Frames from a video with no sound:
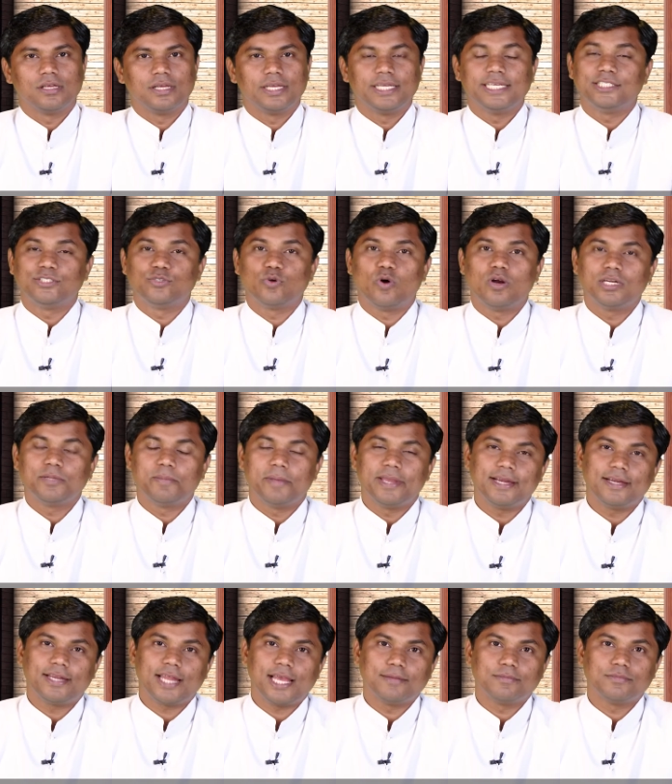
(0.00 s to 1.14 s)
He told
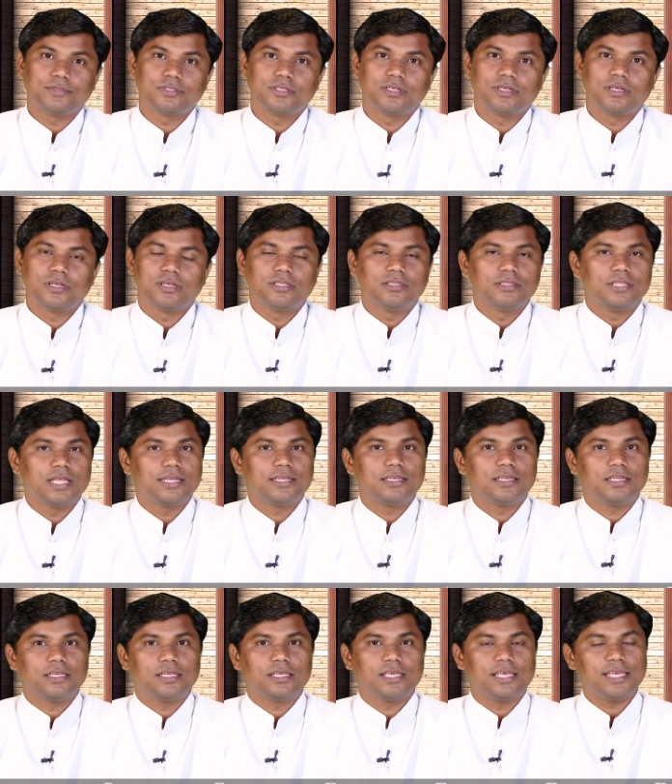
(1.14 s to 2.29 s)
many times that
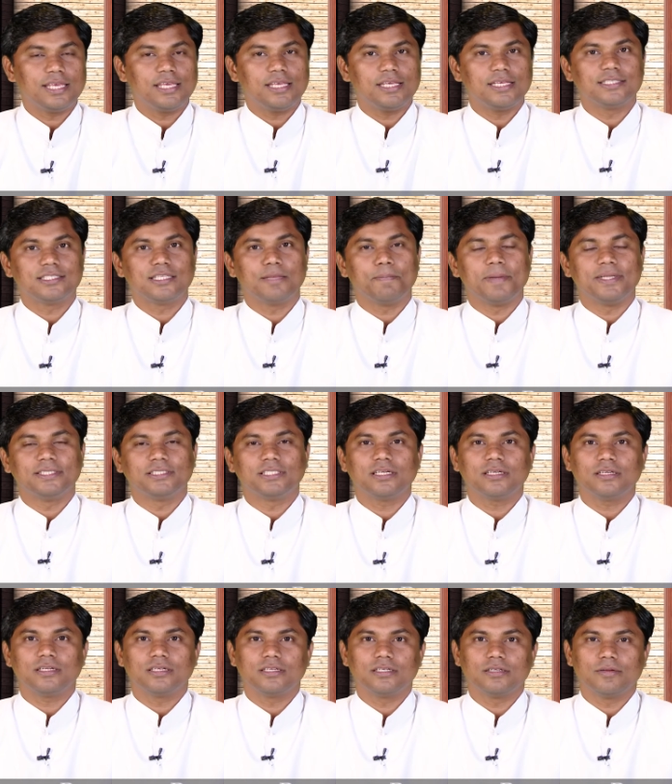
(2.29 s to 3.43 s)
he is a better
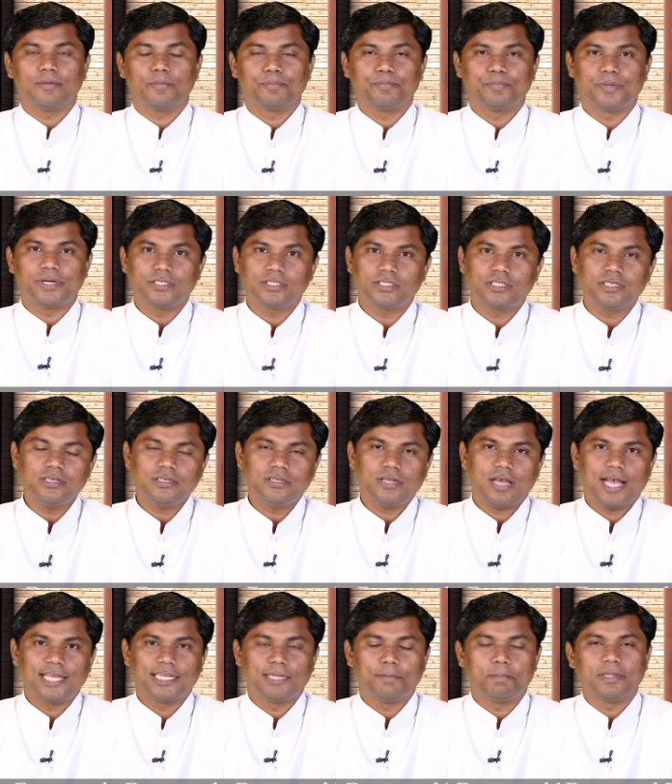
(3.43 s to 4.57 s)
person
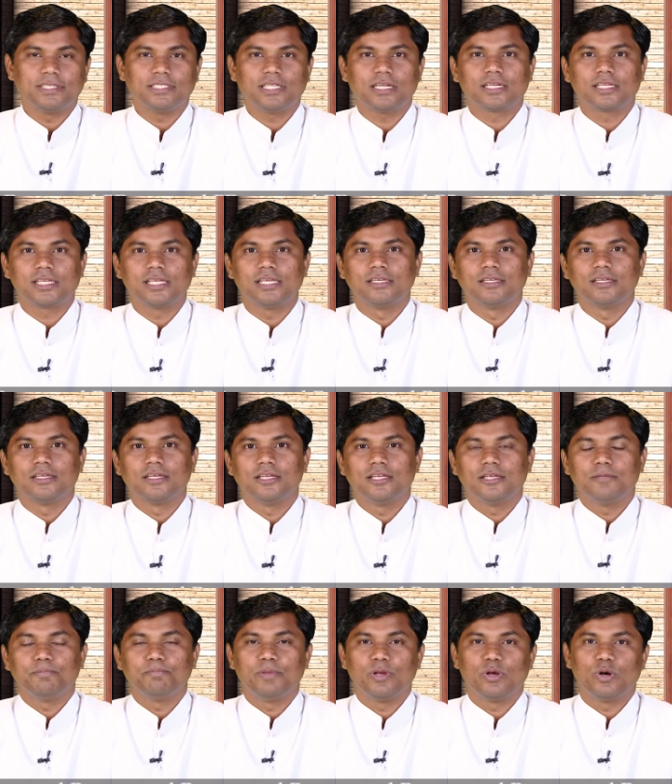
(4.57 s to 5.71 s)
and a better king
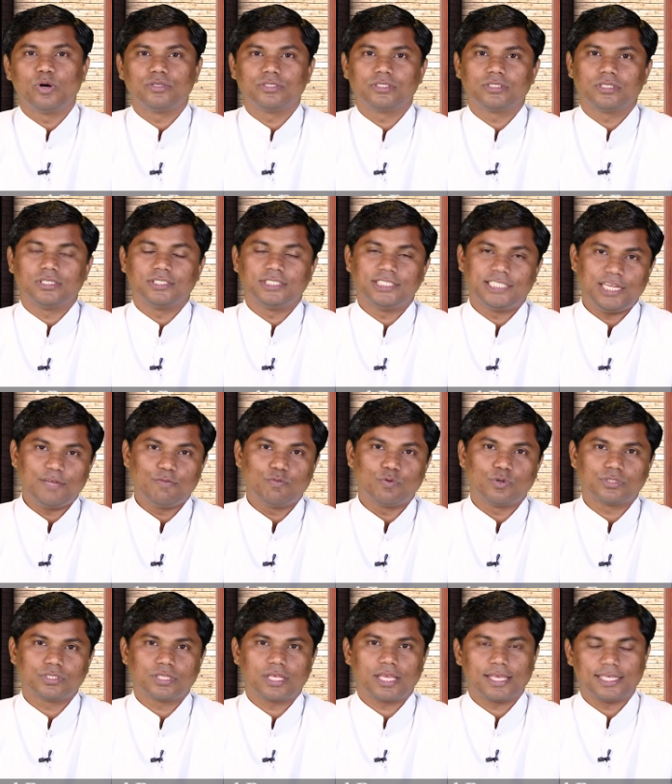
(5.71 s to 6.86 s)
because she
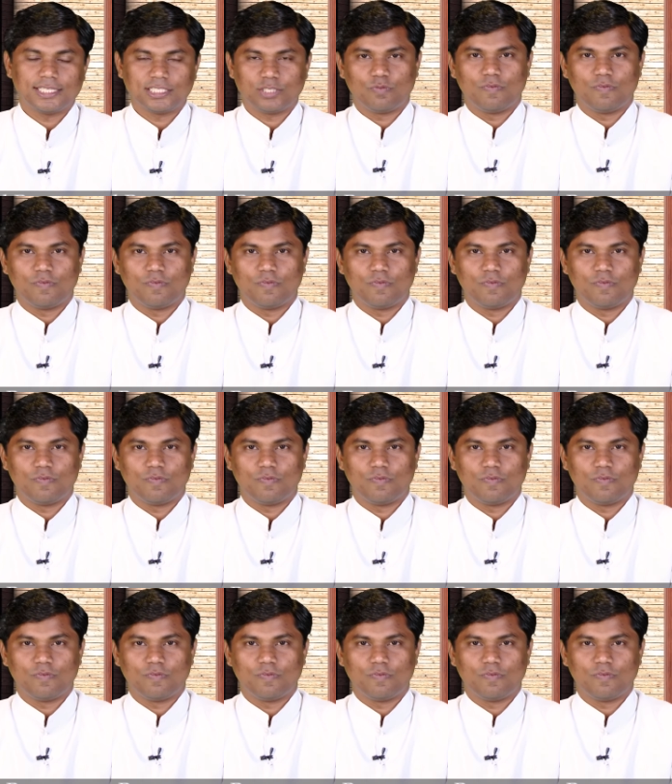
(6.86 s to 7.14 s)
was his